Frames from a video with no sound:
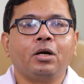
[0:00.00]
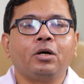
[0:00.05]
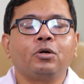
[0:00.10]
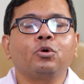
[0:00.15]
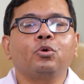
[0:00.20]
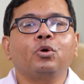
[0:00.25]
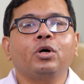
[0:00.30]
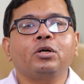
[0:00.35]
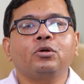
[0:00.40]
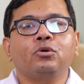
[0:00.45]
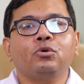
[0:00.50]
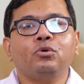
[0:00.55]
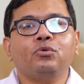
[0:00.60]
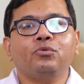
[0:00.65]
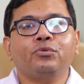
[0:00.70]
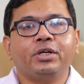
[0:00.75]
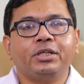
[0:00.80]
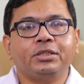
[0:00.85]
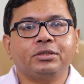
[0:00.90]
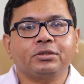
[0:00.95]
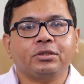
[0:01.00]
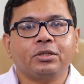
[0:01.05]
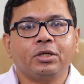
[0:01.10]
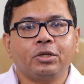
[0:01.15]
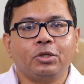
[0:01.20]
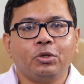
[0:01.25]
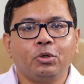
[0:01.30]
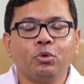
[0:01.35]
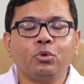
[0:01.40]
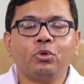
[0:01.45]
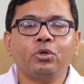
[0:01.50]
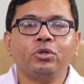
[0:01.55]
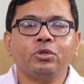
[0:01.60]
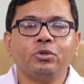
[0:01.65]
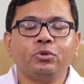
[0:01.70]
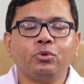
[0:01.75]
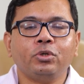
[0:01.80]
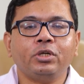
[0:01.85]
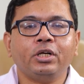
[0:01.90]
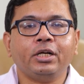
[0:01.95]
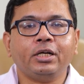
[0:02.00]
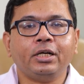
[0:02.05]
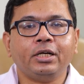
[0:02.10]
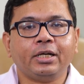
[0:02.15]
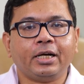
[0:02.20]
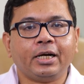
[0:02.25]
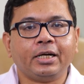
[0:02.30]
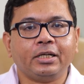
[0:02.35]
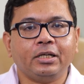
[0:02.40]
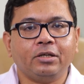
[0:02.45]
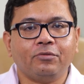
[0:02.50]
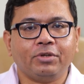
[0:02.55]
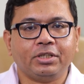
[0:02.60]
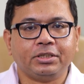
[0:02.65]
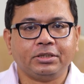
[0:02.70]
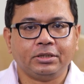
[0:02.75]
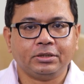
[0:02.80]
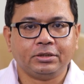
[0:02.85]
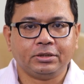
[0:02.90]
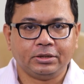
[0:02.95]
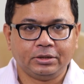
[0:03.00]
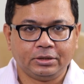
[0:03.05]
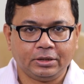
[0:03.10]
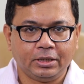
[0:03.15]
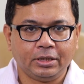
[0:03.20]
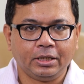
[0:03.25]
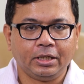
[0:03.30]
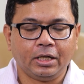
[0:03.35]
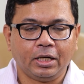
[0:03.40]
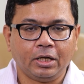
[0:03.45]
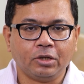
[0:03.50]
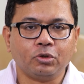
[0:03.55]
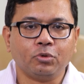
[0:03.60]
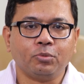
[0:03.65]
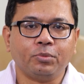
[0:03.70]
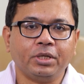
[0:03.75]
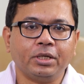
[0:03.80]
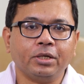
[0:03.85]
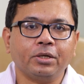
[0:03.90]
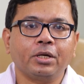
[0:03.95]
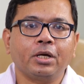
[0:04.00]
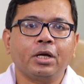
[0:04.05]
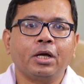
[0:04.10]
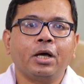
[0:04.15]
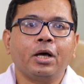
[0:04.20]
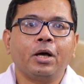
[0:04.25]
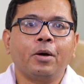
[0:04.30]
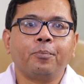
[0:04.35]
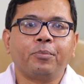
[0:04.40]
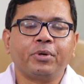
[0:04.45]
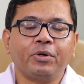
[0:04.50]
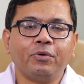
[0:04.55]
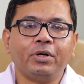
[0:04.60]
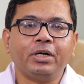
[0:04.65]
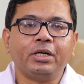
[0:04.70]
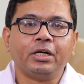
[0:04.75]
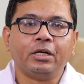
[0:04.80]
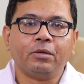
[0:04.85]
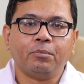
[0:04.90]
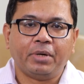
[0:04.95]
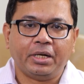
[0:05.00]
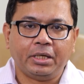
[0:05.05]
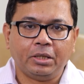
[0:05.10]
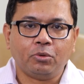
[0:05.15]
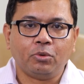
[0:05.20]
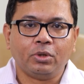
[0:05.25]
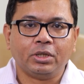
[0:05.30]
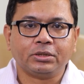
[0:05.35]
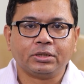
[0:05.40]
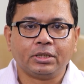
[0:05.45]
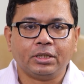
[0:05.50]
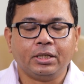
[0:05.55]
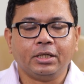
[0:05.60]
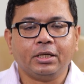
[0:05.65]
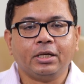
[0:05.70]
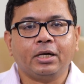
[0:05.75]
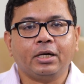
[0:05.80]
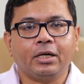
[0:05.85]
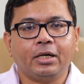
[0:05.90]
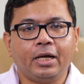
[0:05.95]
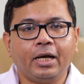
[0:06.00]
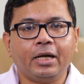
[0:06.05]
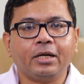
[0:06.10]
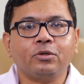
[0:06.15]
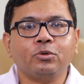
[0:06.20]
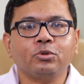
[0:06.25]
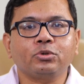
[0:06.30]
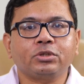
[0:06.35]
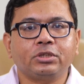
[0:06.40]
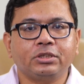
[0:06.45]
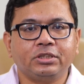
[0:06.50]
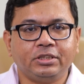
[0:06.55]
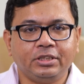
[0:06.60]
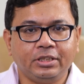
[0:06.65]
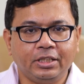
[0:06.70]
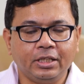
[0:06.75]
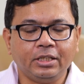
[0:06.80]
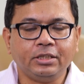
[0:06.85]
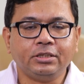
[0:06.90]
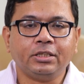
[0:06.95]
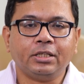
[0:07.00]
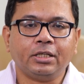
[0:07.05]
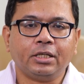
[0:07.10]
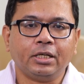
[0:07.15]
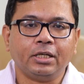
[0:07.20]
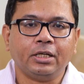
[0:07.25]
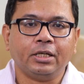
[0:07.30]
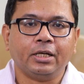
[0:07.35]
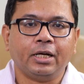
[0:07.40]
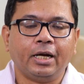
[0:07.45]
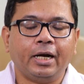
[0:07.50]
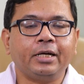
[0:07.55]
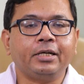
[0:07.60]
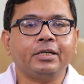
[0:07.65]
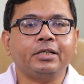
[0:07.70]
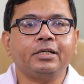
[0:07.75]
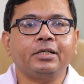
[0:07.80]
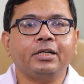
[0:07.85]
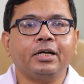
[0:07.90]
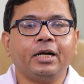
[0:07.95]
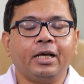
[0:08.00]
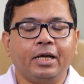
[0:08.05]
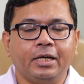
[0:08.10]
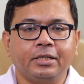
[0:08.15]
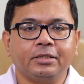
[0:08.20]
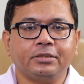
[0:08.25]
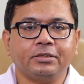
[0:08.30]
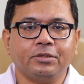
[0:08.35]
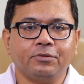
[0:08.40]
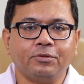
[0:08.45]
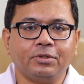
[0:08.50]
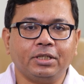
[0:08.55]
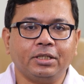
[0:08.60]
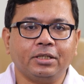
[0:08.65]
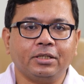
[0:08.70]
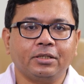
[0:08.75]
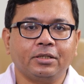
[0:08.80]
To conclude, friends, urinary tract infections in children are to be prevented meticulously, diagnosed diligently, and treated aggressively.